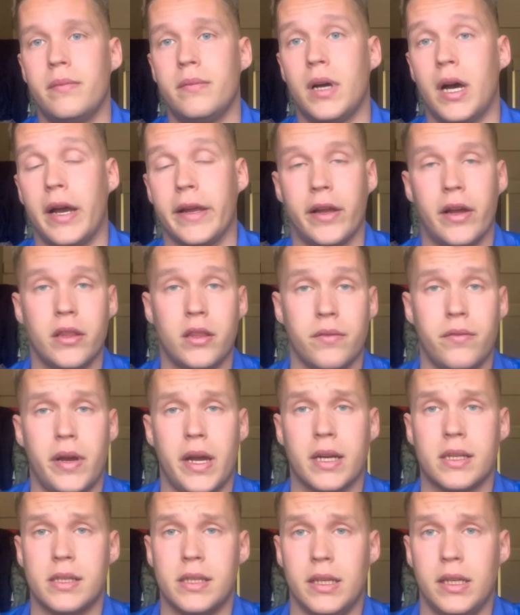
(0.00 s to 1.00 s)
I got the
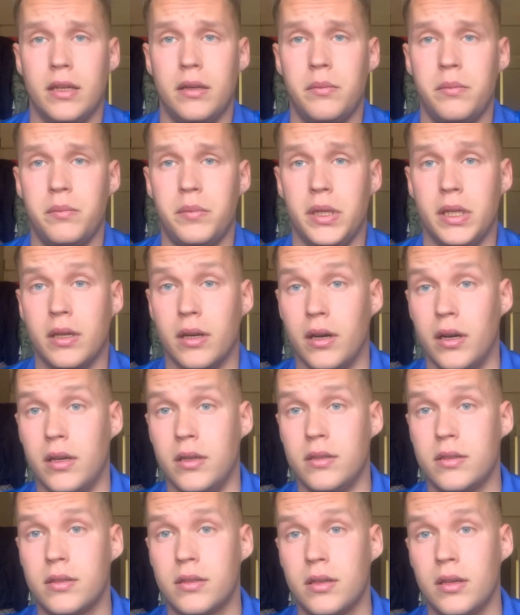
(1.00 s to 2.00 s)
vaccine
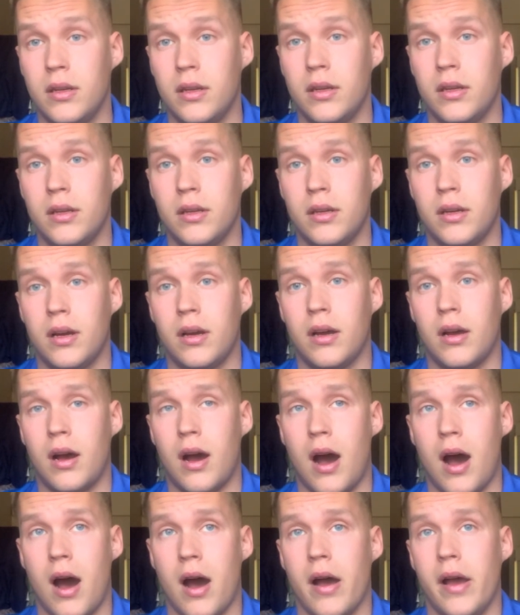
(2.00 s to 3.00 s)
because
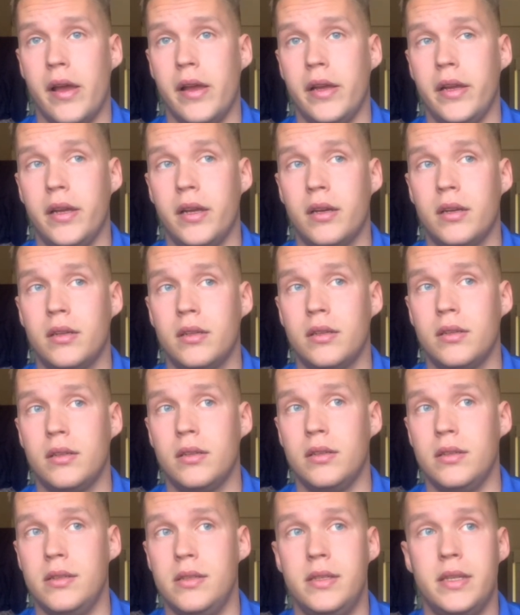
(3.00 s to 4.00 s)
I
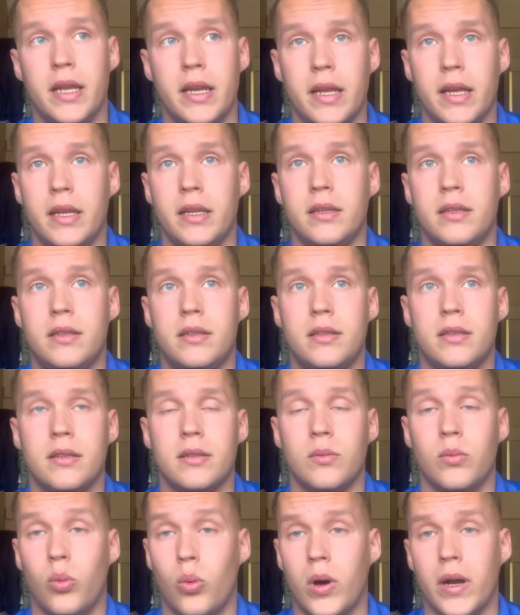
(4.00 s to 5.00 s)
didn't
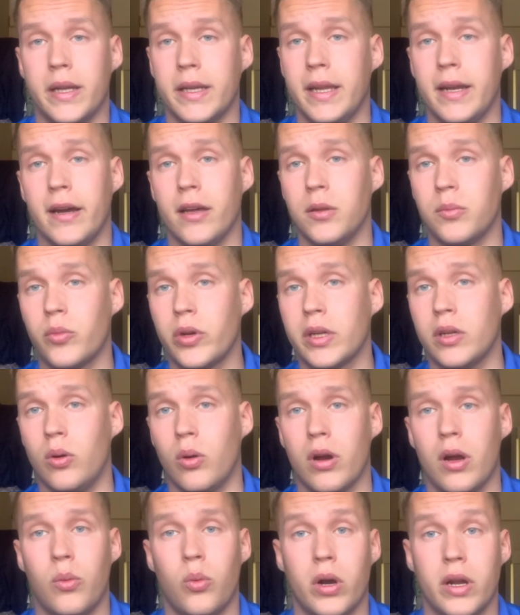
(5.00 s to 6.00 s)
want to get out of the Marine
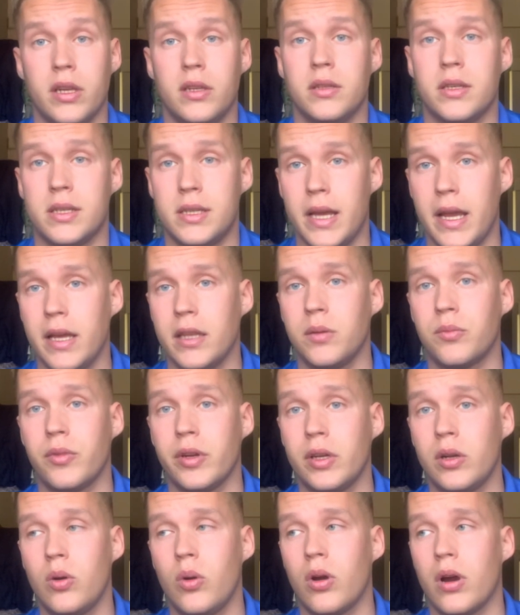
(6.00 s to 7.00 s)
Corps. I wanted to stay in the
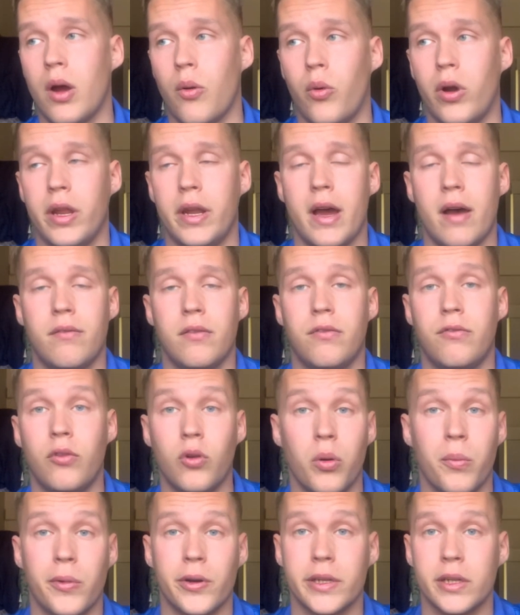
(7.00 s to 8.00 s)
Marine Corps. I wanted to have a
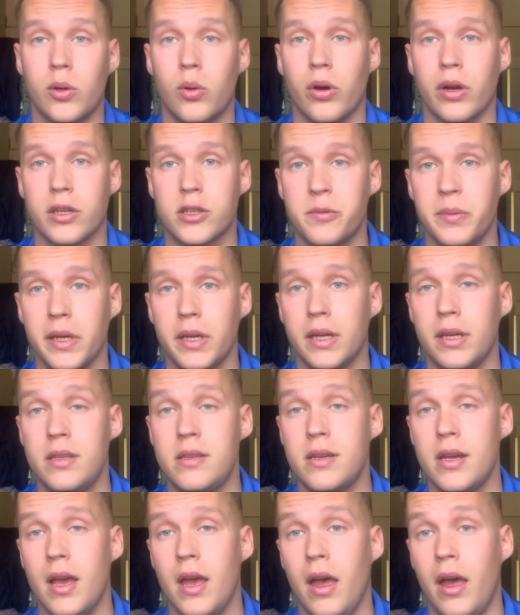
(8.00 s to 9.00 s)
full Marine Corps
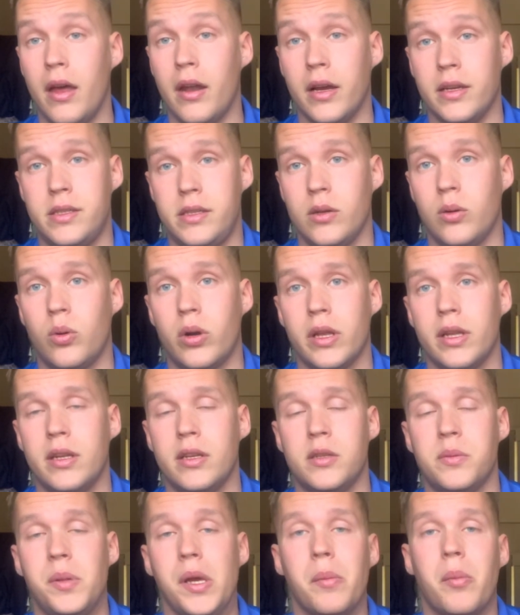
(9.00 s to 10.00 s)
experience, and I still wanted
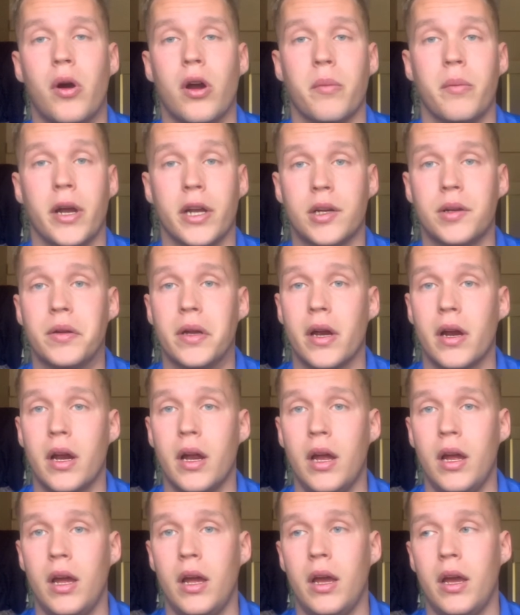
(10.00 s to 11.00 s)
it to be a part of my career,
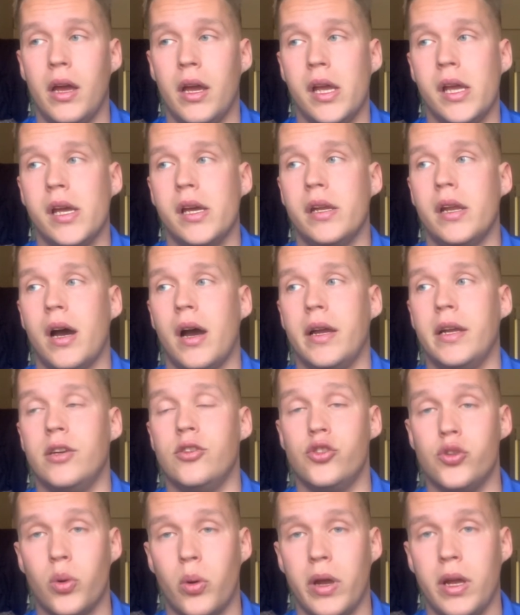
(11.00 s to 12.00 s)
and I
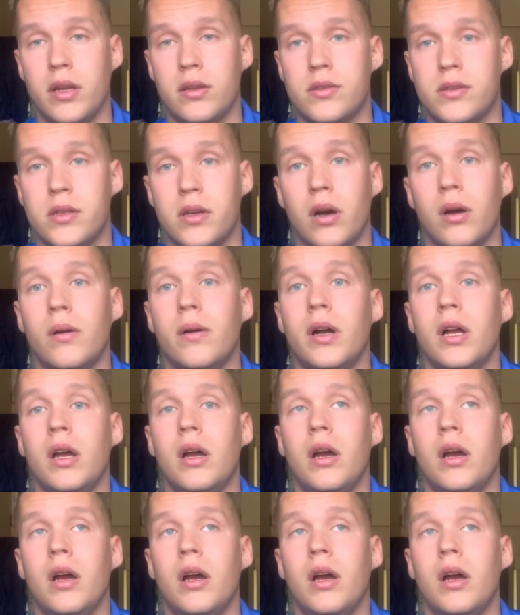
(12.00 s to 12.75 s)
enjoy it. So